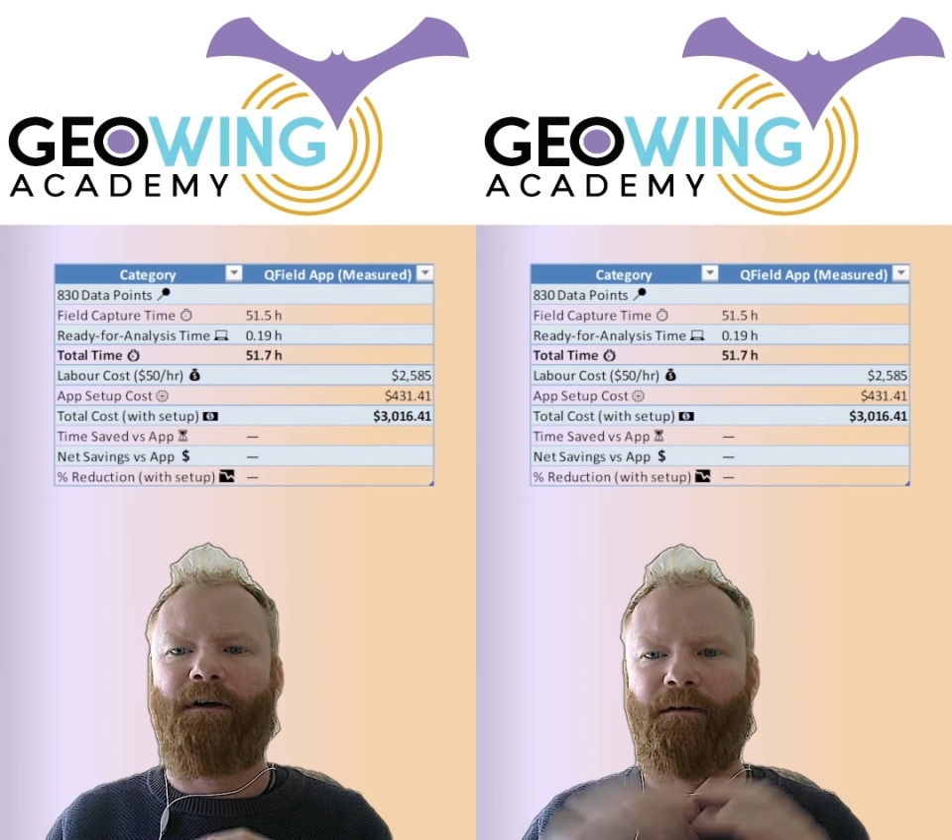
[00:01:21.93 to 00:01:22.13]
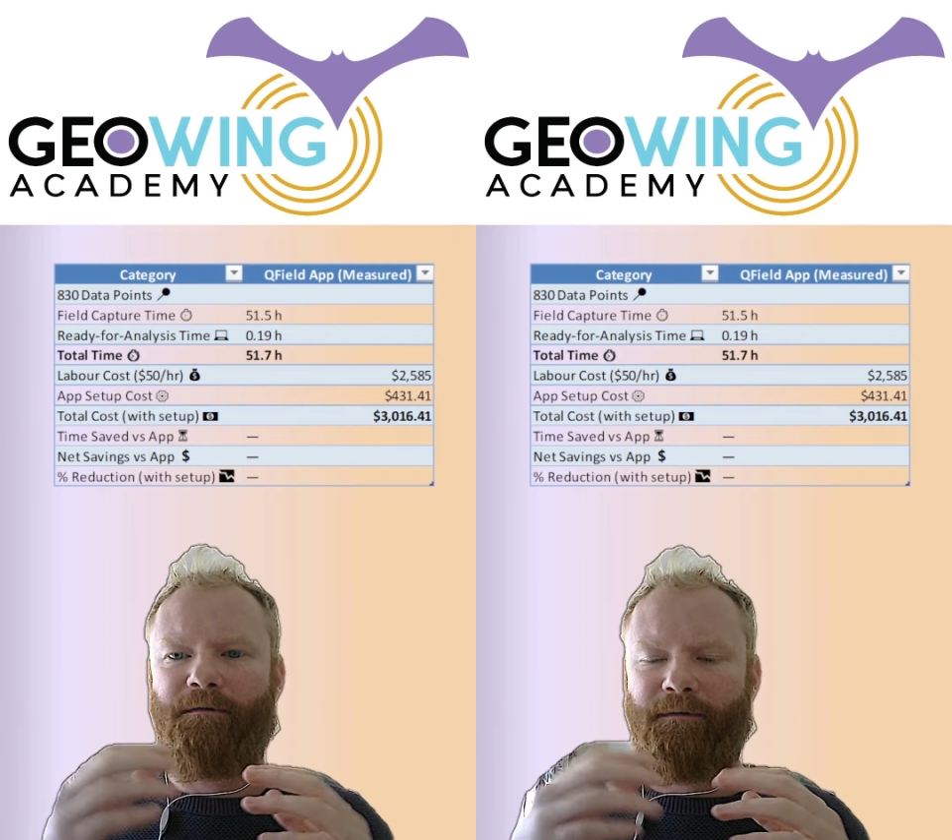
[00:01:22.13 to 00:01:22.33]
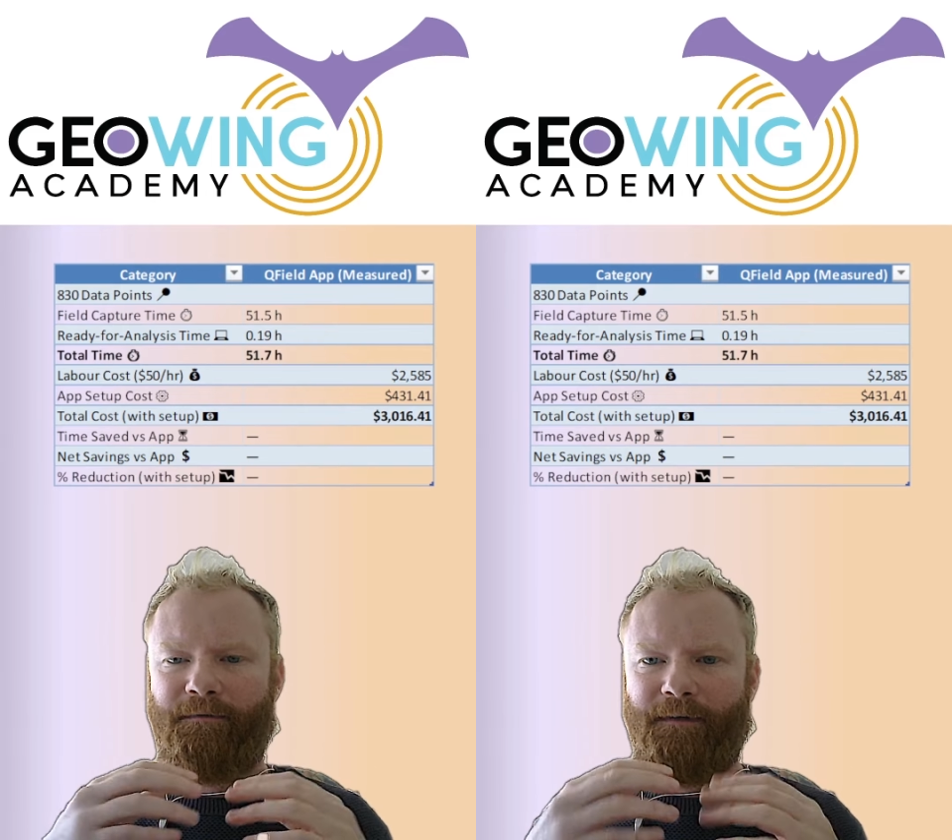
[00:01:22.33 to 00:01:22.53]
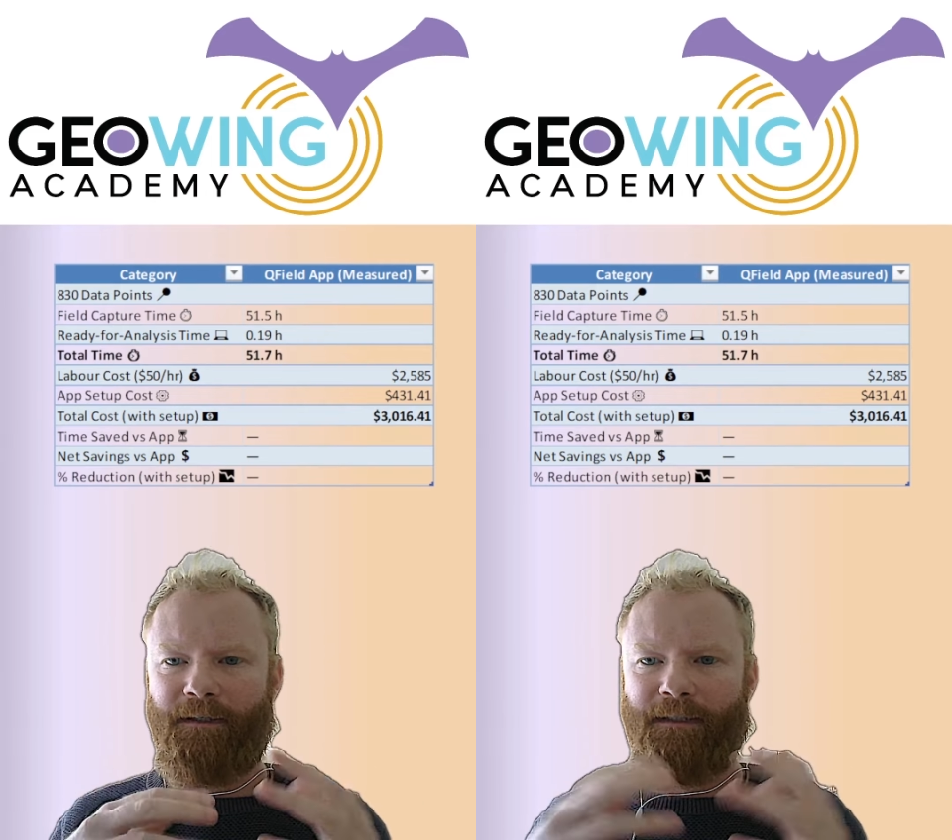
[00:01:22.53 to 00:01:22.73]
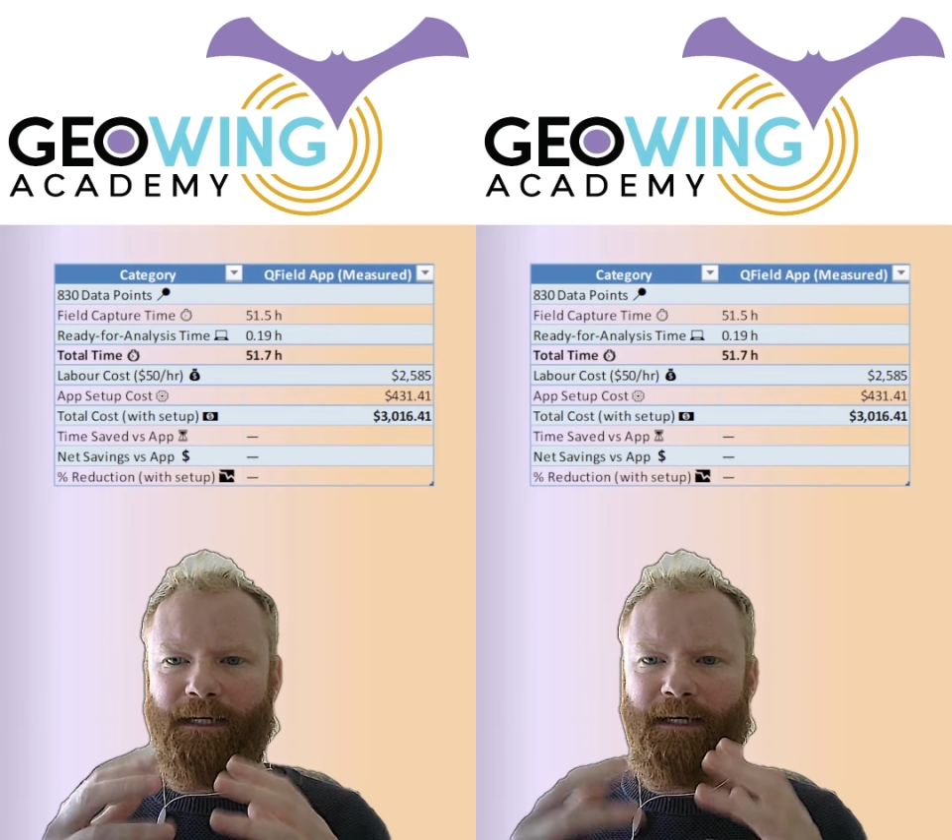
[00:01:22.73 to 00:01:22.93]
of
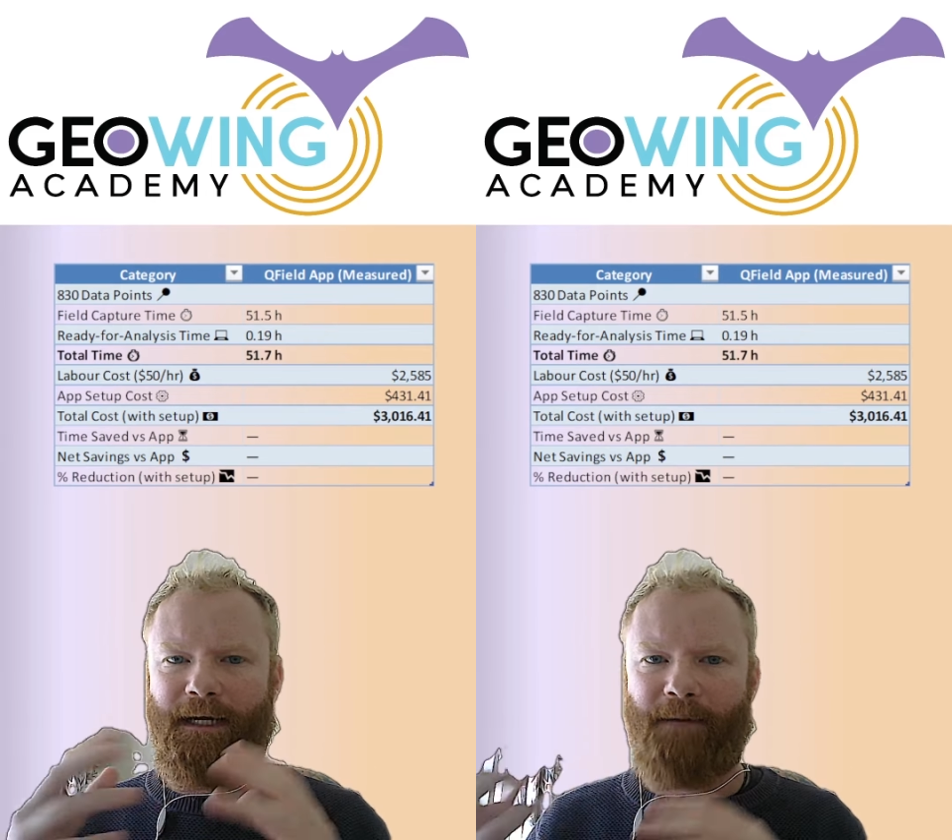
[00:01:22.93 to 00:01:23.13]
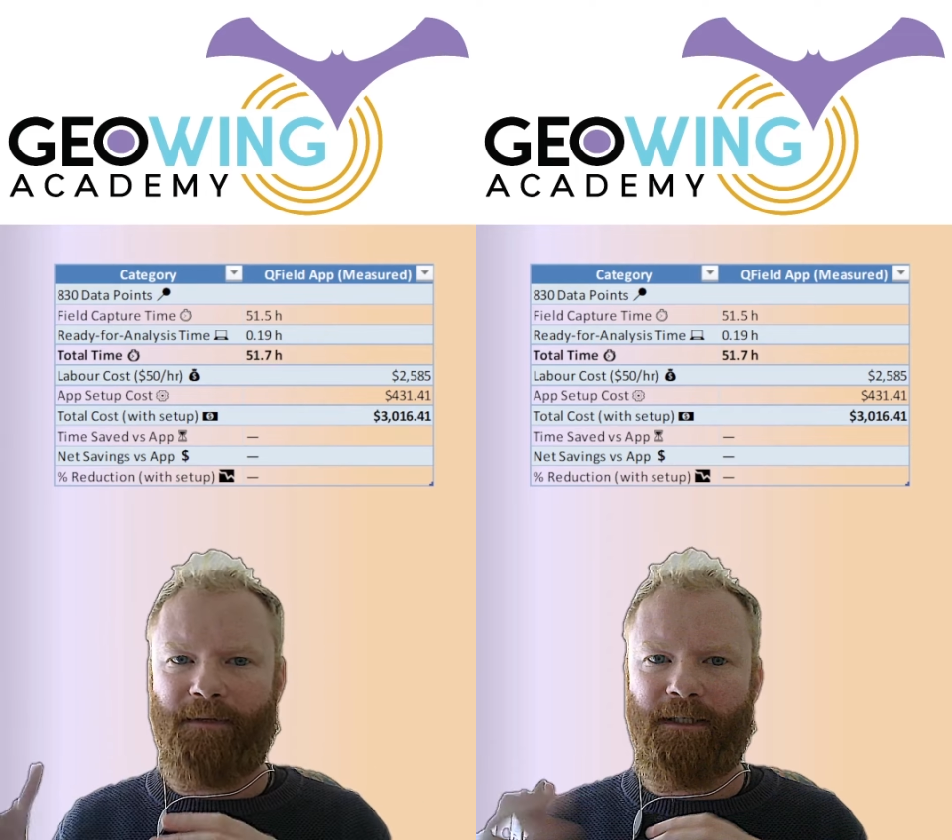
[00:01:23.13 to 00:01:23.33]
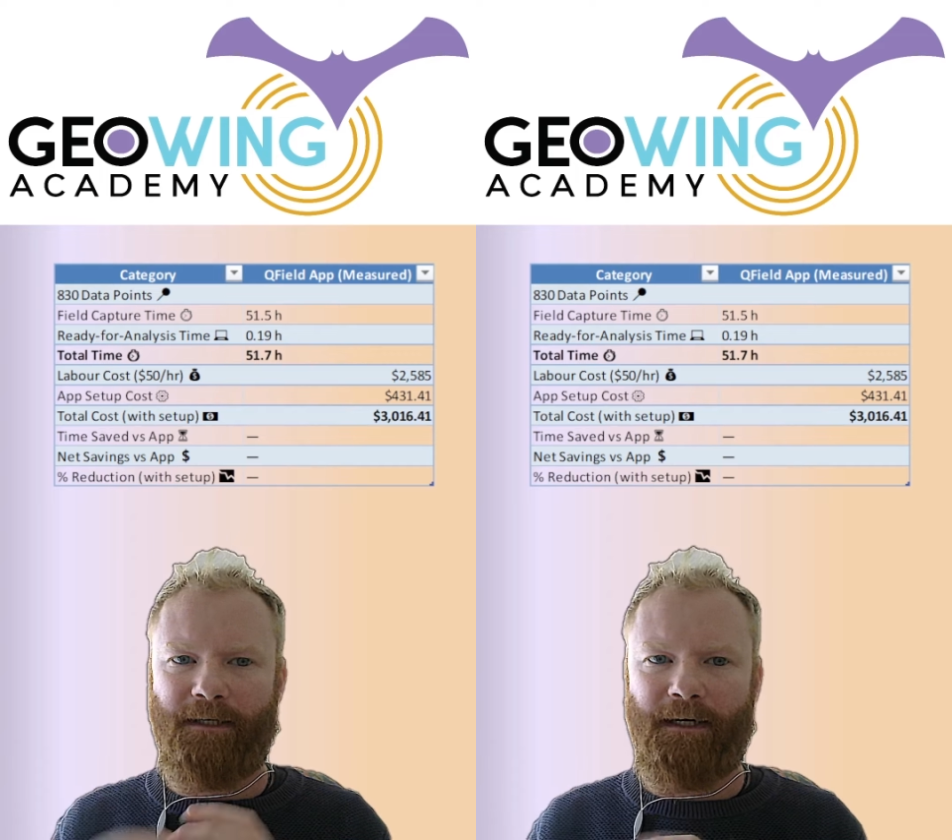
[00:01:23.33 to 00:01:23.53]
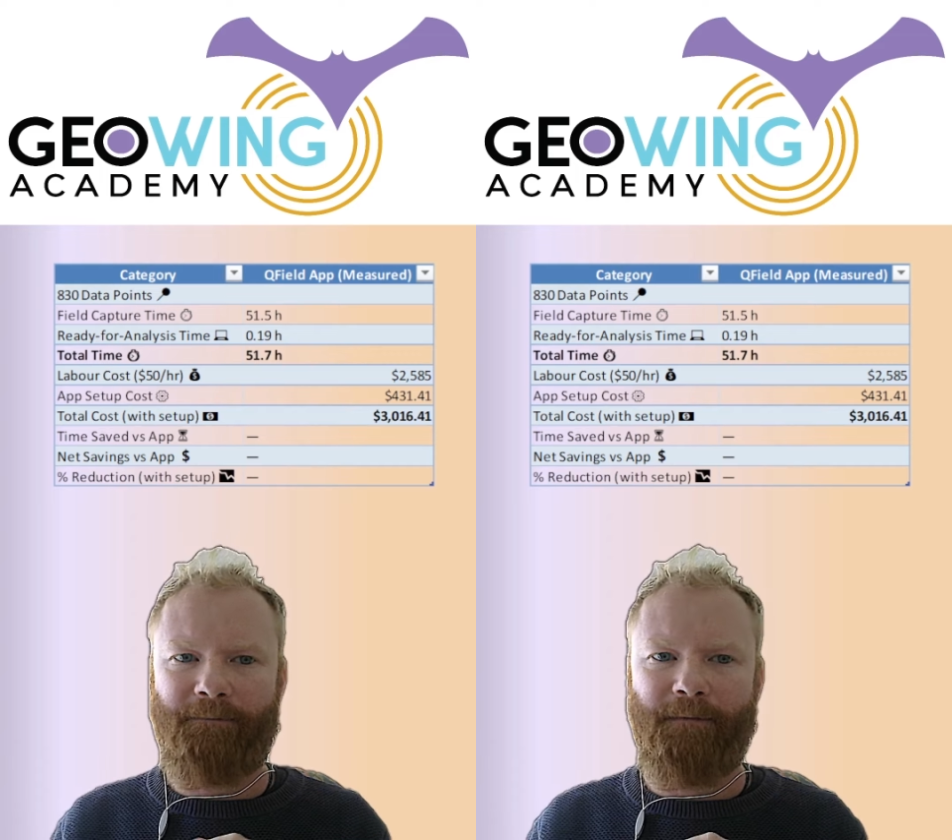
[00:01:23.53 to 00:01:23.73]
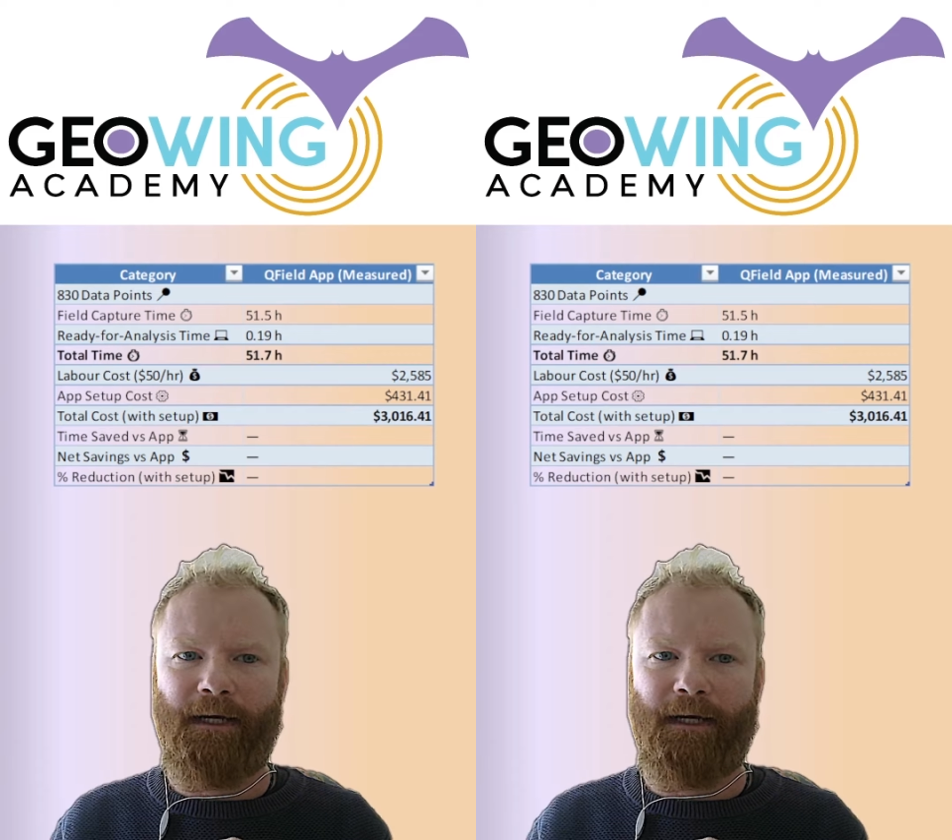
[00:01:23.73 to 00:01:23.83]
field data capture time,